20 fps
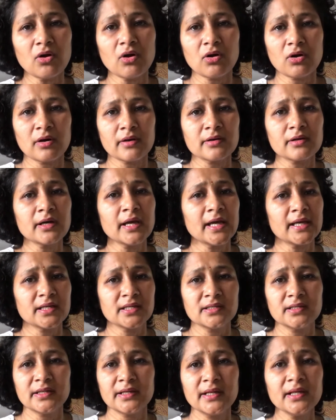or a
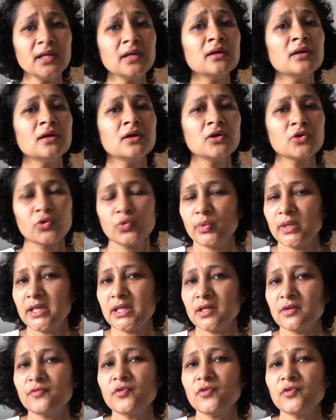hereditary queen.